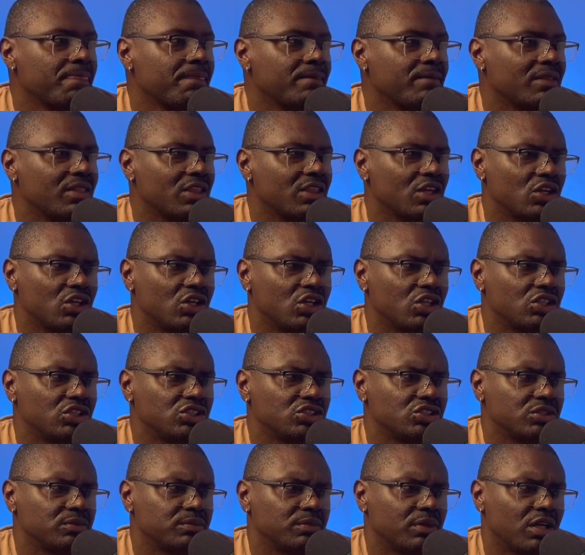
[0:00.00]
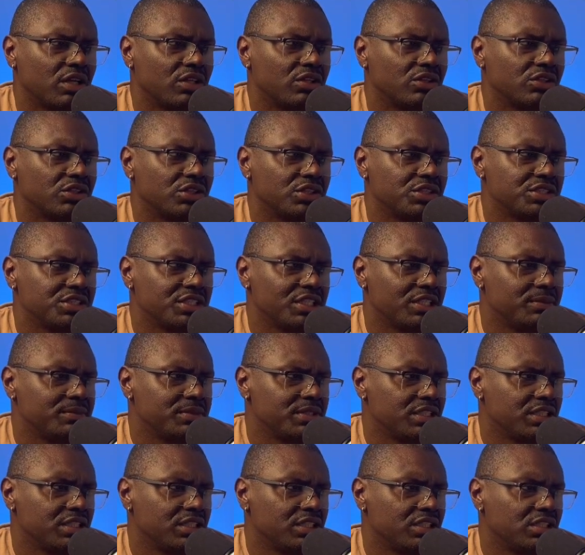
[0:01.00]
There are some other good teams
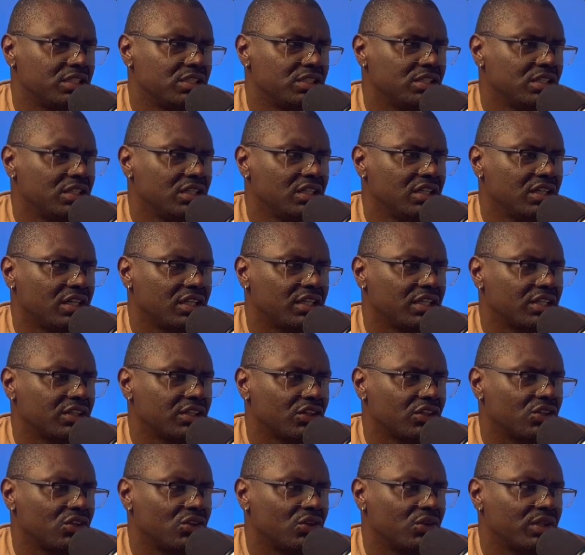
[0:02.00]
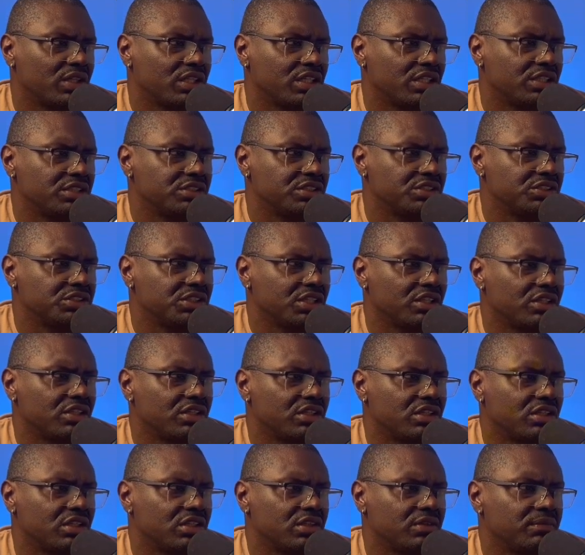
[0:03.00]
here. I think they're going against each
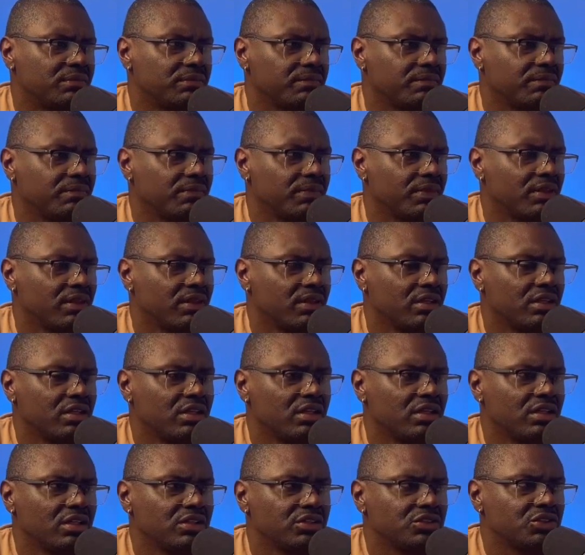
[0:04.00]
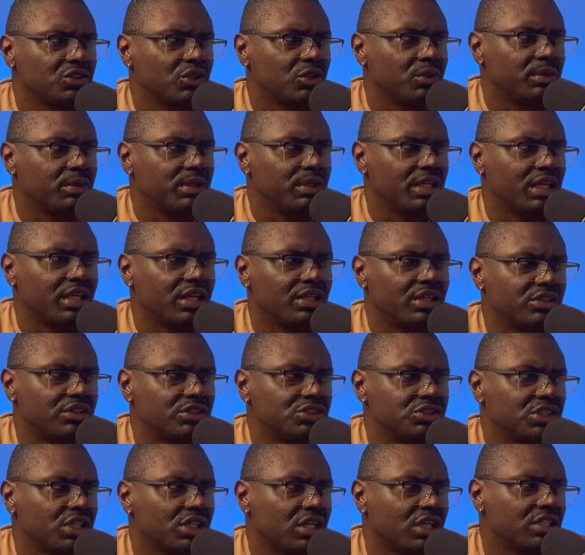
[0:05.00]
other. Scuba Nader and
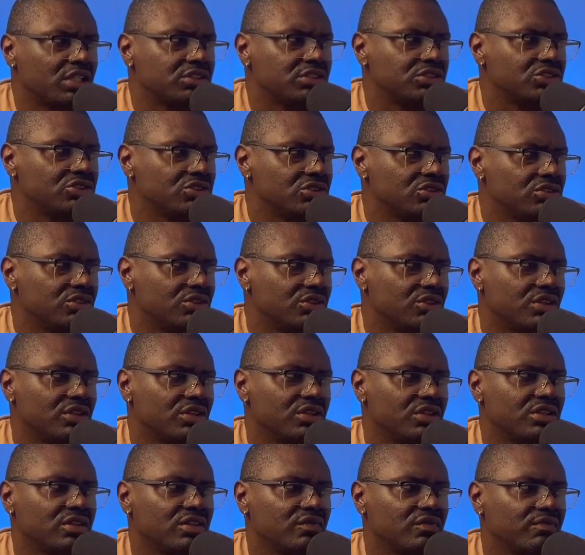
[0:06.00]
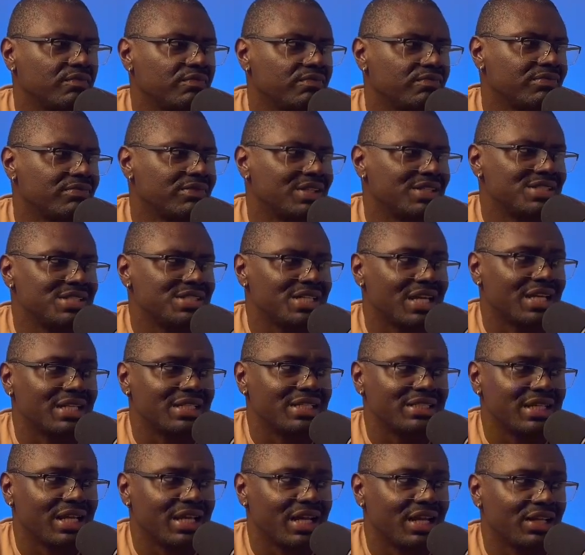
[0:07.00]
John Sooth, Jaden
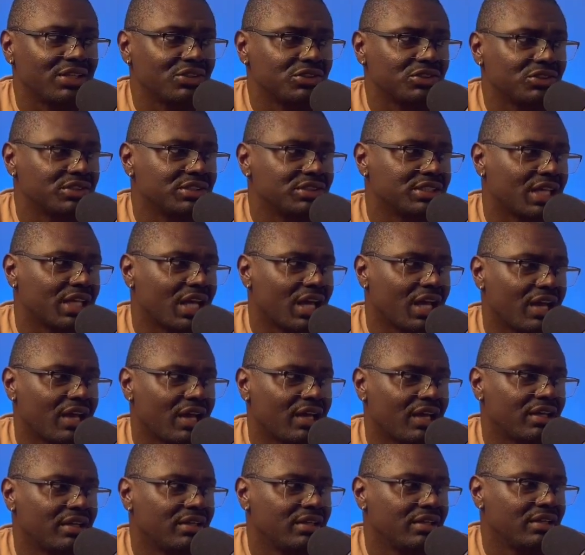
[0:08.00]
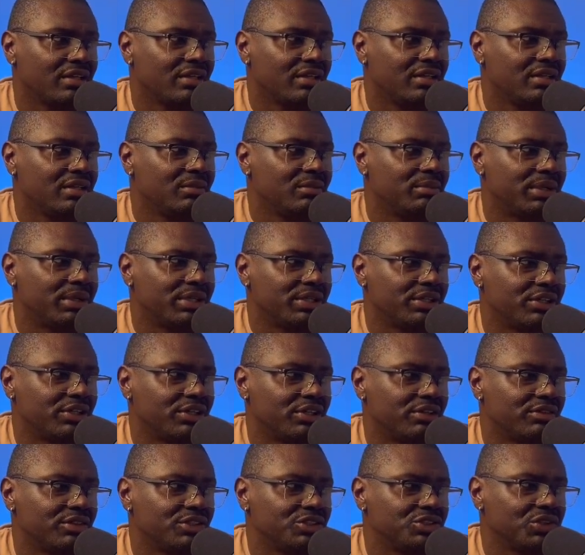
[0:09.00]
Daniels, Scat, Bucky
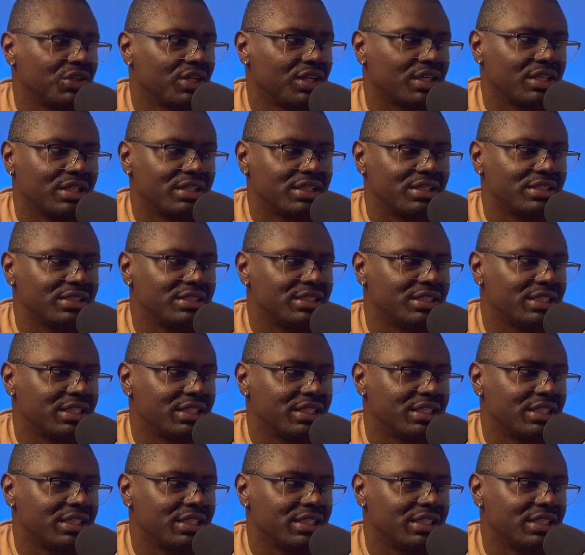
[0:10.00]
Irving, Drake London, T.